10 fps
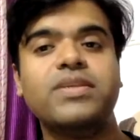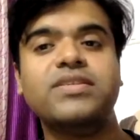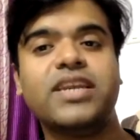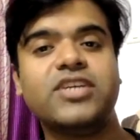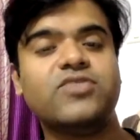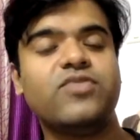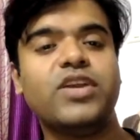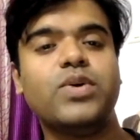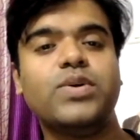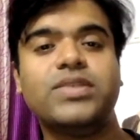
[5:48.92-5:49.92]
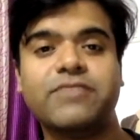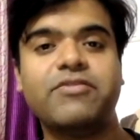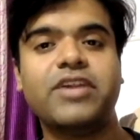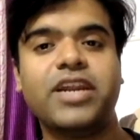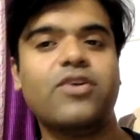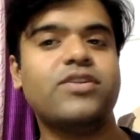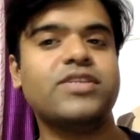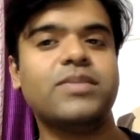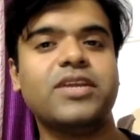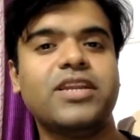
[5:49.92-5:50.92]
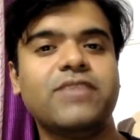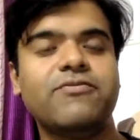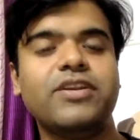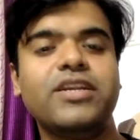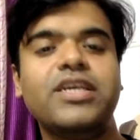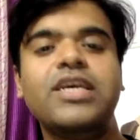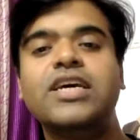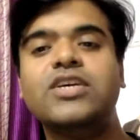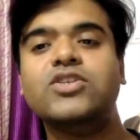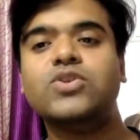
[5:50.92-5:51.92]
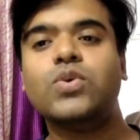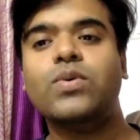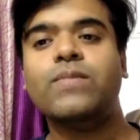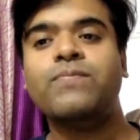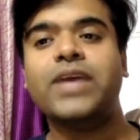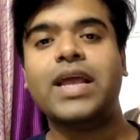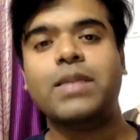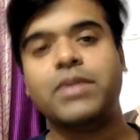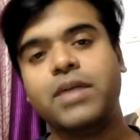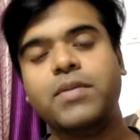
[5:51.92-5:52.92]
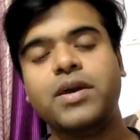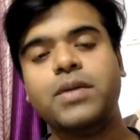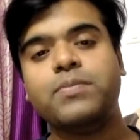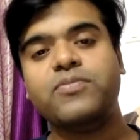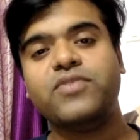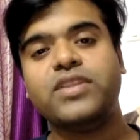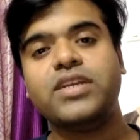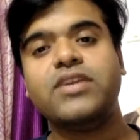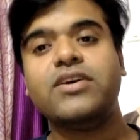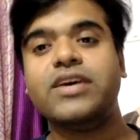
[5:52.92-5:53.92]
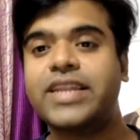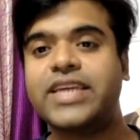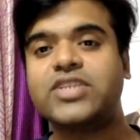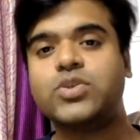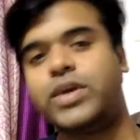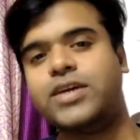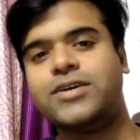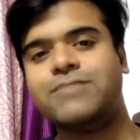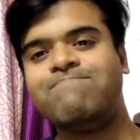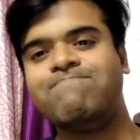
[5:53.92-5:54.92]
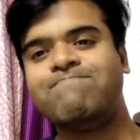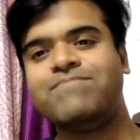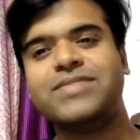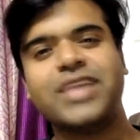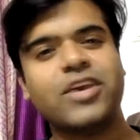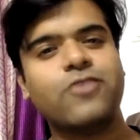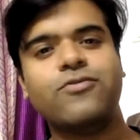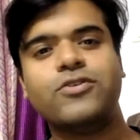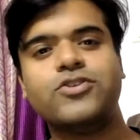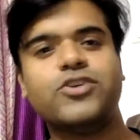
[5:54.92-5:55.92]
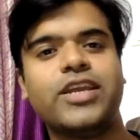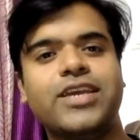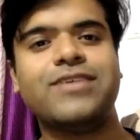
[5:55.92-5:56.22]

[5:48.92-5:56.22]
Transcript: The next video is definitely on something different, so I'll be coming up with it next week. Thank you for joining.